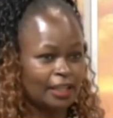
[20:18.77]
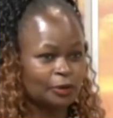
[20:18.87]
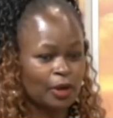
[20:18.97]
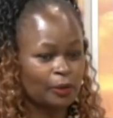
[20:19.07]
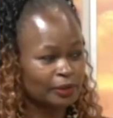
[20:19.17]
And
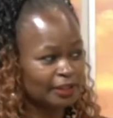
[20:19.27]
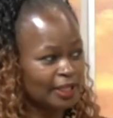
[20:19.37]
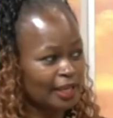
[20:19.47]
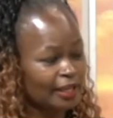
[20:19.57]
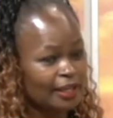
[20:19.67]
that's why I would
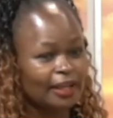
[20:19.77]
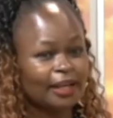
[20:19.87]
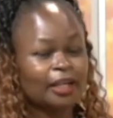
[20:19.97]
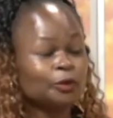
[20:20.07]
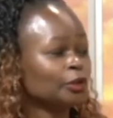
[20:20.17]
say
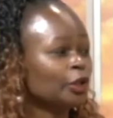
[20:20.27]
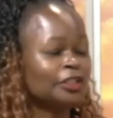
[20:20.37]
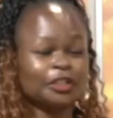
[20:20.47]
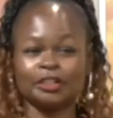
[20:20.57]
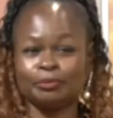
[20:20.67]
it will
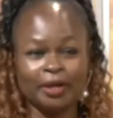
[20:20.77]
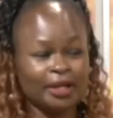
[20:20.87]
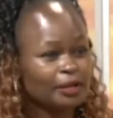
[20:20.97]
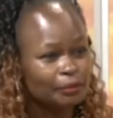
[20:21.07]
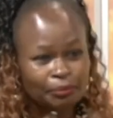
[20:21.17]
not just
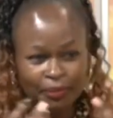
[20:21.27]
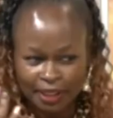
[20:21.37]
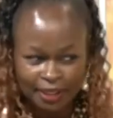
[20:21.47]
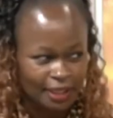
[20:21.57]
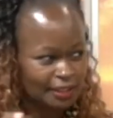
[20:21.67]
be
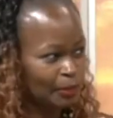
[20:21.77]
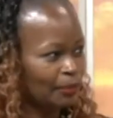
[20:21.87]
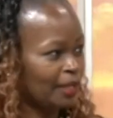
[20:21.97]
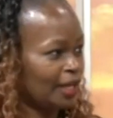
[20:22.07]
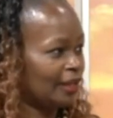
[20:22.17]
me as
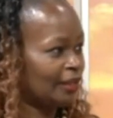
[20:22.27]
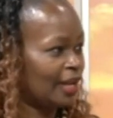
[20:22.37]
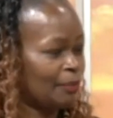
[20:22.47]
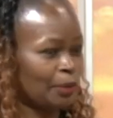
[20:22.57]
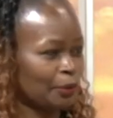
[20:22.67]

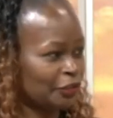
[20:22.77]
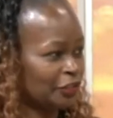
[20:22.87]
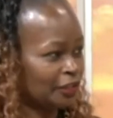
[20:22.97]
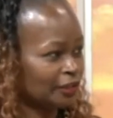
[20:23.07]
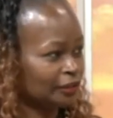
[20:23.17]
Pamela mm.
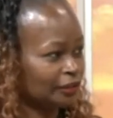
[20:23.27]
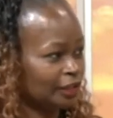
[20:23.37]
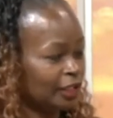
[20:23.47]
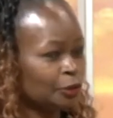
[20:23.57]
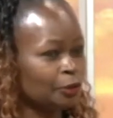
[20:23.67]
approach.
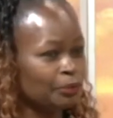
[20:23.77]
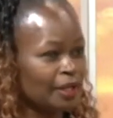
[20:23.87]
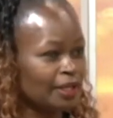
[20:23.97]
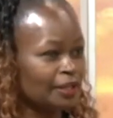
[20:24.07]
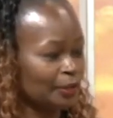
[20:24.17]
It will
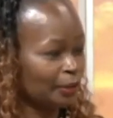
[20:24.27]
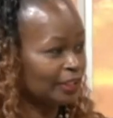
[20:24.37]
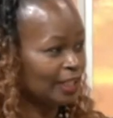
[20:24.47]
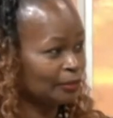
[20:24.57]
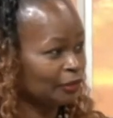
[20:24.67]
be, you
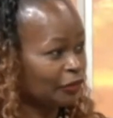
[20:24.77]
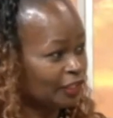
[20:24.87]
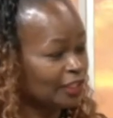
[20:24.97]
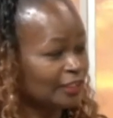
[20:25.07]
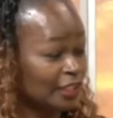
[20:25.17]
know, in terms
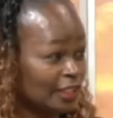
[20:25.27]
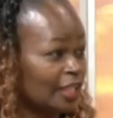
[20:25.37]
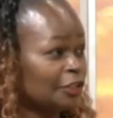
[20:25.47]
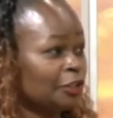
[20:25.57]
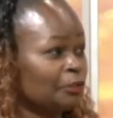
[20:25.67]
of research,
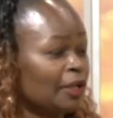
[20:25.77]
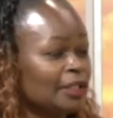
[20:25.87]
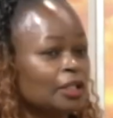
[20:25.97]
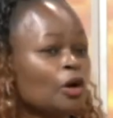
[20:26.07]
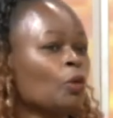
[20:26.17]
it
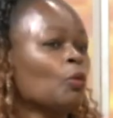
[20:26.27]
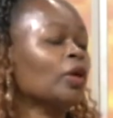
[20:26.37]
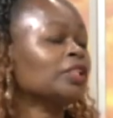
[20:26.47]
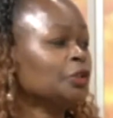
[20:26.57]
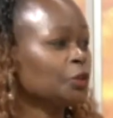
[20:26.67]
means
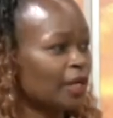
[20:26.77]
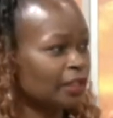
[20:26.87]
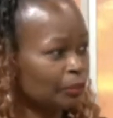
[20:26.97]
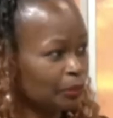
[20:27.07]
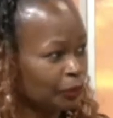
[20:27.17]
what do
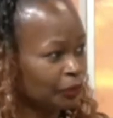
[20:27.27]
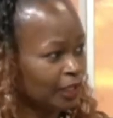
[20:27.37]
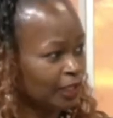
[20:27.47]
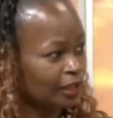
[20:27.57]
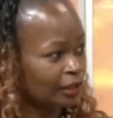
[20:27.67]
other people
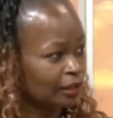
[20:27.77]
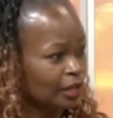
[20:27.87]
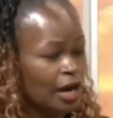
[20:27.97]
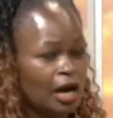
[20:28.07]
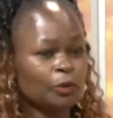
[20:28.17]
think?
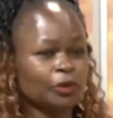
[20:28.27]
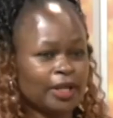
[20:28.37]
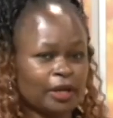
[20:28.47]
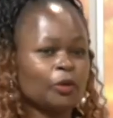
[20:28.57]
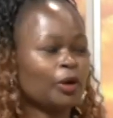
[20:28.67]
How
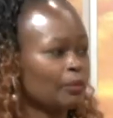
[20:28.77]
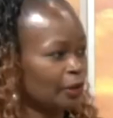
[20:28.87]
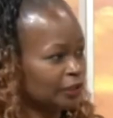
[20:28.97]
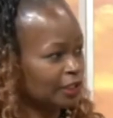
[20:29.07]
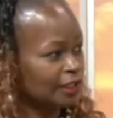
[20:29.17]
would they go
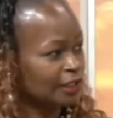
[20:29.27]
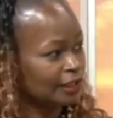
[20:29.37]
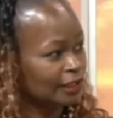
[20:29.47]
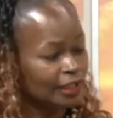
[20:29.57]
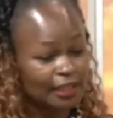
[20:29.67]
about it?
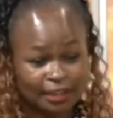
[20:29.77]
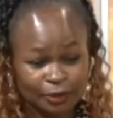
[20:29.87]
Mm.